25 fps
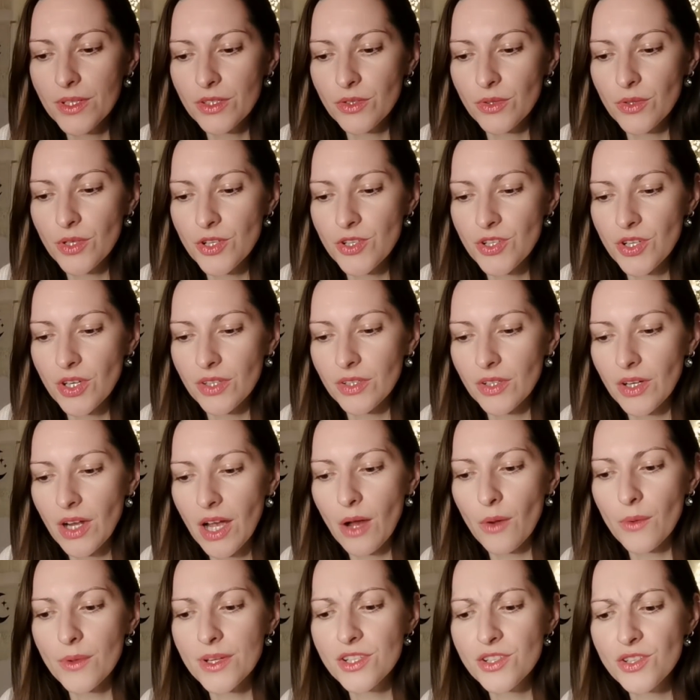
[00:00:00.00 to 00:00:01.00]
into each other,
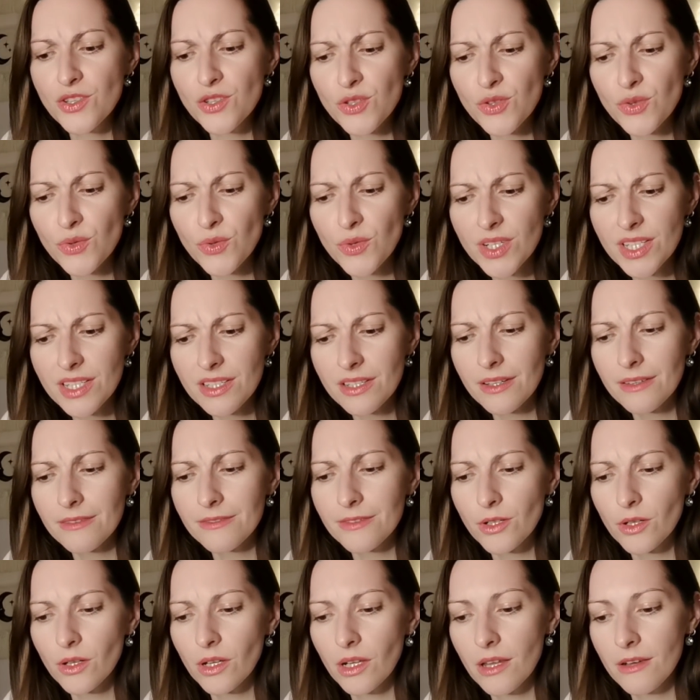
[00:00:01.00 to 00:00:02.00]
how
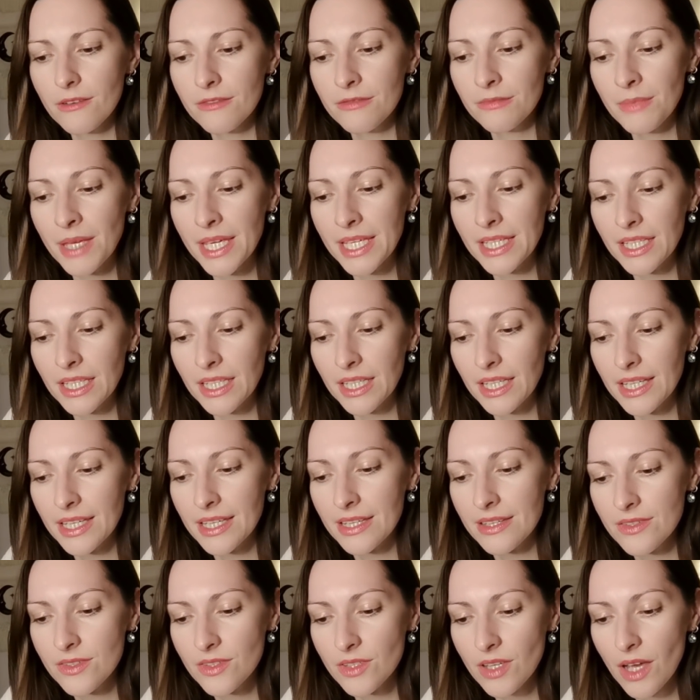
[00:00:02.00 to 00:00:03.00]
intuitive your lovemaking
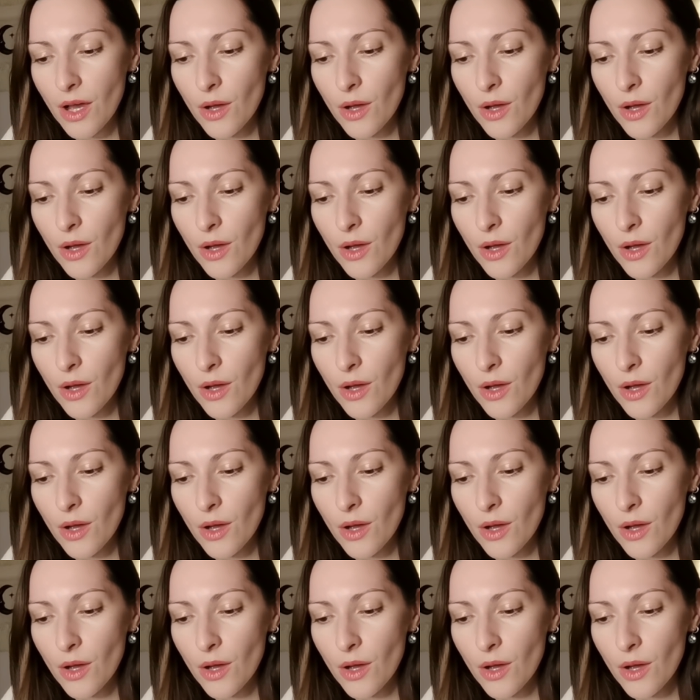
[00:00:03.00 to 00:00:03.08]
is,